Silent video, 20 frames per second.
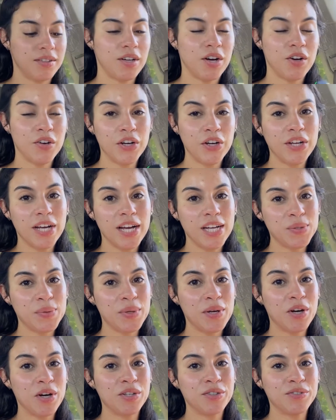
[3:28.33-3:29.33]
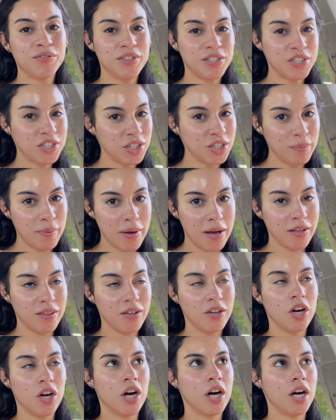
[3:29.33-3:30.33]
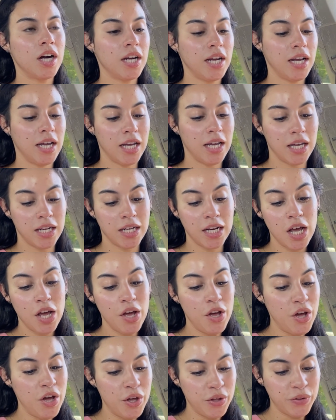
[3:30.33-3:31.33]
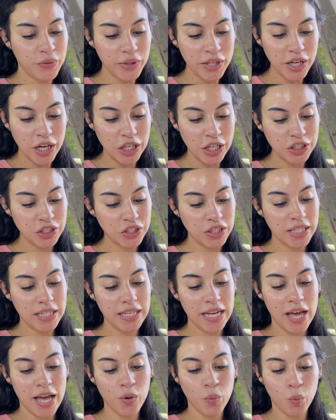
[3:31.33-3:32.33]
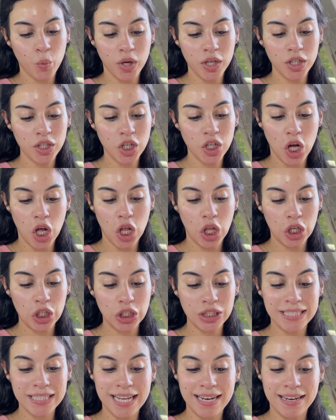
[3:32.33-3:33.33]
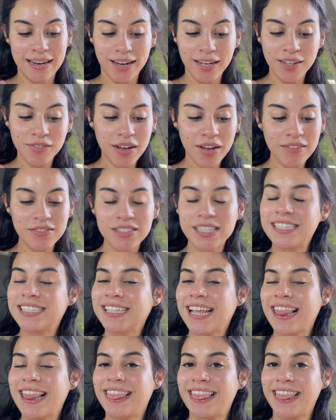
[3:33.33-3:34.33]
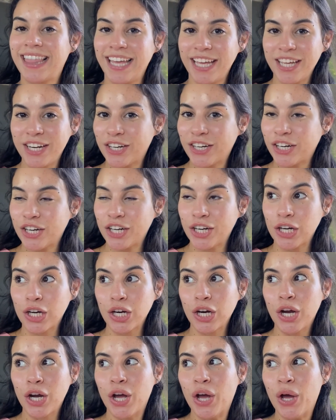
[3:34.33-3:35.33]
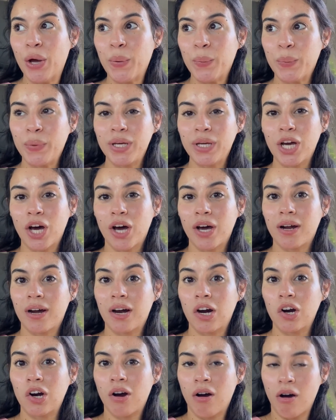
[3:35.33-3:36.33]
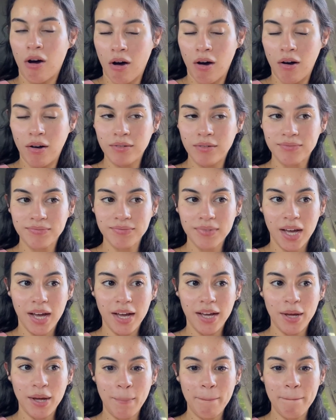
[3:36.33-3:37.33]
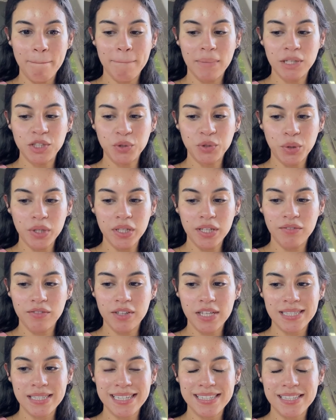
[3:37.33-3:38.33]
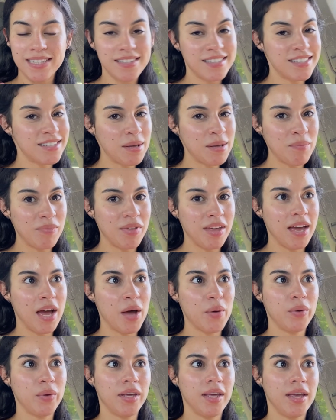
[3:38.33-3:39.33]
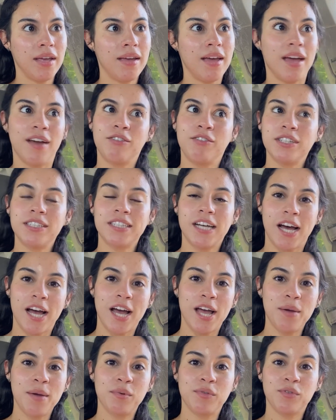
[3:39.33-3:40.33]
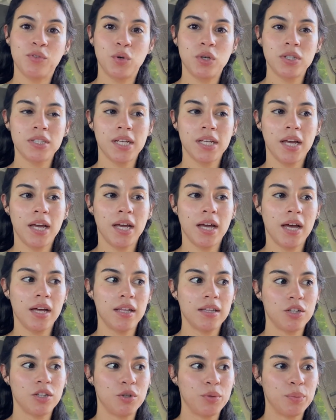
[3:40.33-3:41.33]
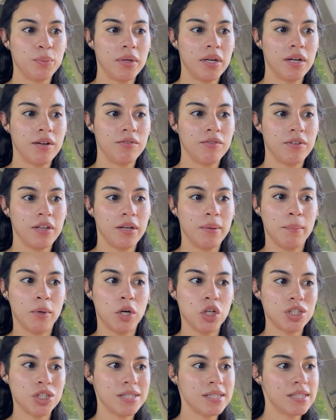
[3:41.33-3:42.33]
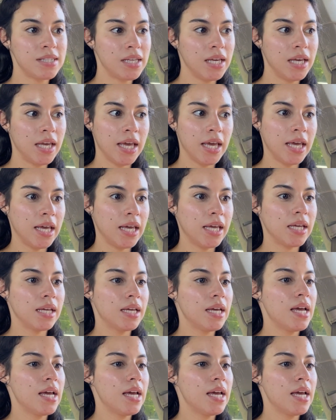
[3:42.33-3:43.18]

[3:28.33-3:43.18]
All right, you guys, we are officially back in the car and $301.95 later, we got our haul. Um, majority of this isn't something I would get every time. Of course, like I got a little bit of an emergency kit